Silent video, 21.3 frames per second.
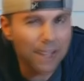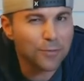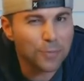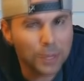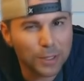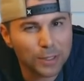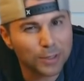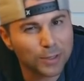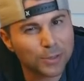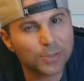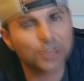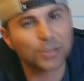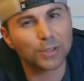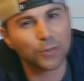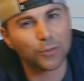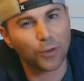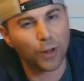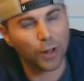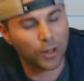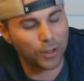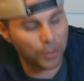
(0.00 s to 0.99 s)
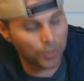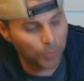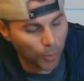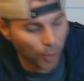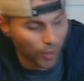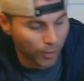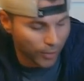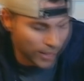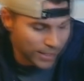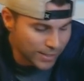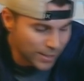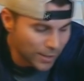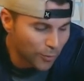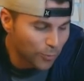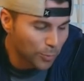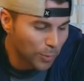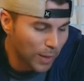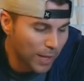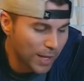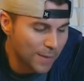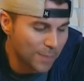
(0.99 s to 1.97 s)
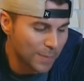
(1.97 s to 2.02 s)
I've been loosely following the progress of
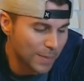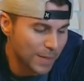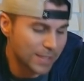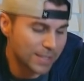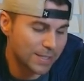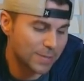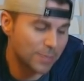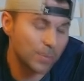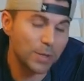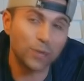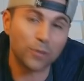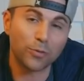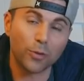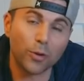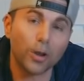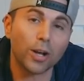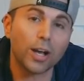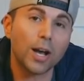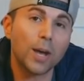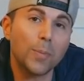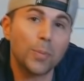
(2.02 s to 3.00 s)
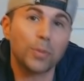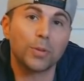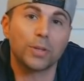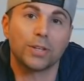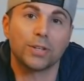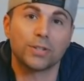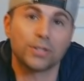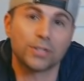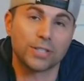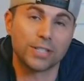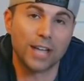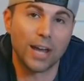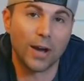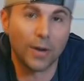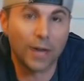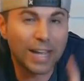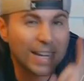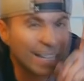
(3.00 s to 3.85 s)
plant-based meat for a couple years now,